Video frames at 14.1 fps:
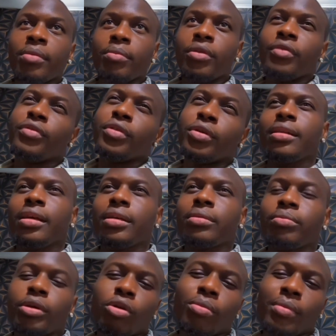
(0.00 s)
before they
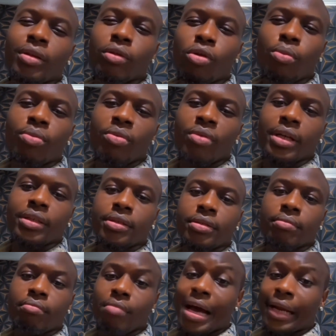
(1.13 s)
can become an upright
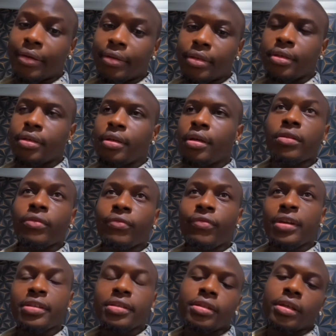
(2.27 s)
man. The
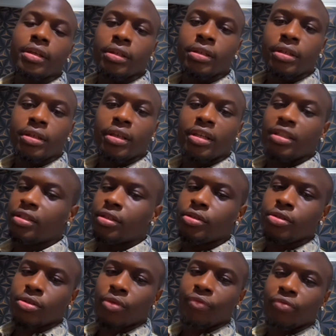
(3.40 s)
first stage is the
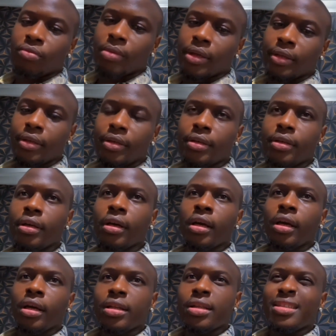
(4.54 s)
soft man.
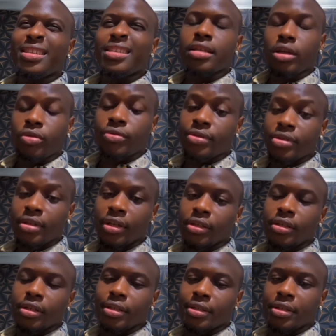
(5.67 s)
The second
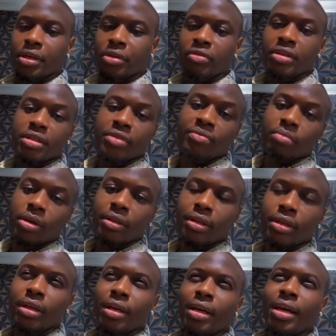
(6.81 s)
stage is the aggressive man.
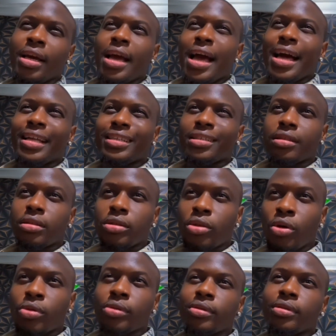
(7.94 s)
And the
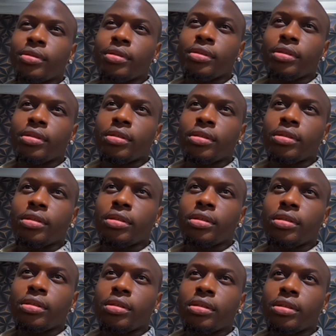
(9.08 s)
third
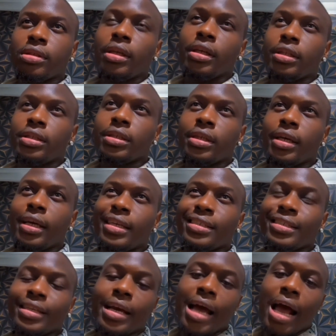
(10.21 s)
stage is
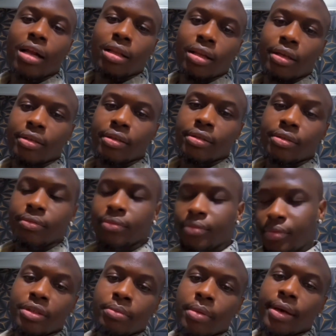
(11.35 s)
the heartless
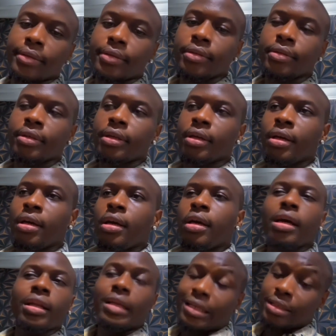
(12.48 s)
man.
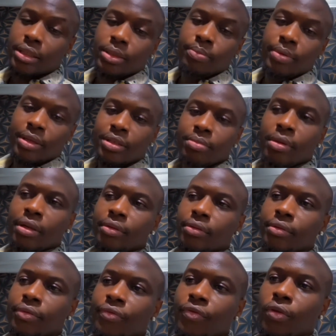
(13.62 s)
And that is the best man
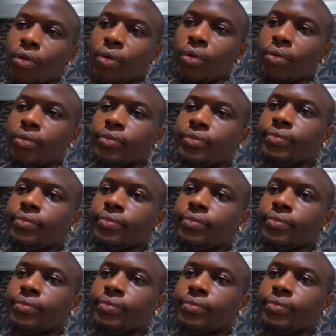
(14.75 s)
for